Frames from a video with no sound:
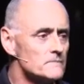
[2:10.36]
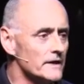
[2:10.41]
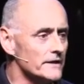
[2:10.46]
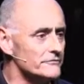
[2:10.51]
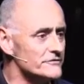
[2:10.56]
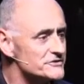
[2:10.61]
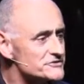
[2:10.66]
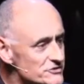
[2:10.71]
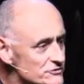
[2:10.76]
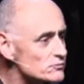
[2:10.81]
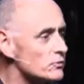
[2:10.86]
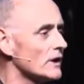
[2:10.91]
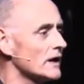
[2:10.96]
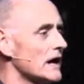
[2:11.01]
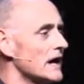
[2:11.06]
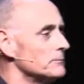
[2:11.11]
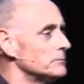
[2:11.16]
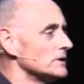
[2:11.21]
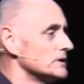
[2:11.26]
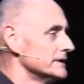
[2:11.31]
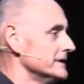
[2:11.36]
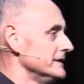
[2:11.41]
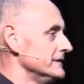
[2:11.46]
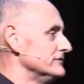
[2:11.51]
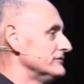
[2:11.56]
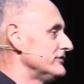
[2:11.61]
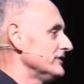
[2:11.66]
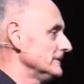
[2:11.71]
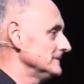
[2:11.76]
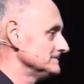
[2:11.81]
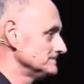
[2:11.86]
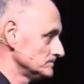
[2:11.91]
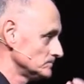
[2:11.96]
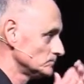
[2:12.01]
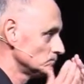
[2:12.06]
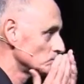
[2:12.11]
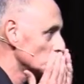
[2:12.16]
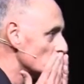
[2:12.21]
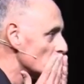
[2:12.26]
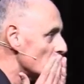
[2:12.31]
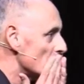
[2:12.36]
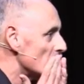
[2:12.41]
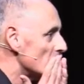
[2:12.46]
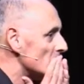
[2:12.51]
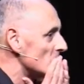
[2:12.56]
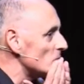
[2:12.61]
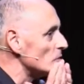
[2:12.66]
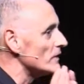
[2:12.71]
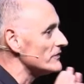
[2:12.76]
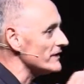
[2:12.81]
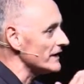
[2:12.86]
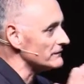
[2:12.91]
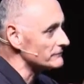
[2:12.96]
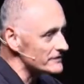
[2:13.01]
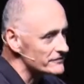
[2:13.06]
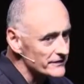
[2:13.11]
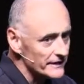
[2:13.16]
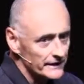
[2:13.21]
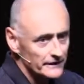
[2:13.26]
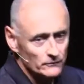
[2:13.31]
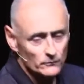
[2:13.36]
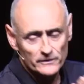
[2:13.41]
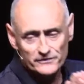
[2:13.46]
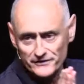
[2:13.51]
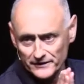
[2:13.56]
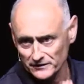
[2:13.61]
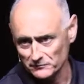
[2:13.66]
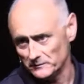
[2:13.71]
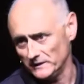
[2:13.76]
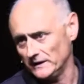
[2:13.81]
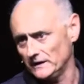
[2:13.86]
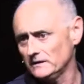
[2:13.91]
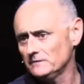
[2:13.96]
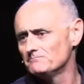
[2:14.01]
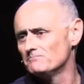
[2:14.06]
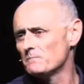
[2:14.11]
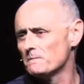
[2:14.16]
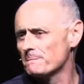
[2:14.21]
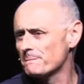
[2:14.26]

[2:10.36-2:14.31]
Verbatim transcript: And this is what I believe with everything within me.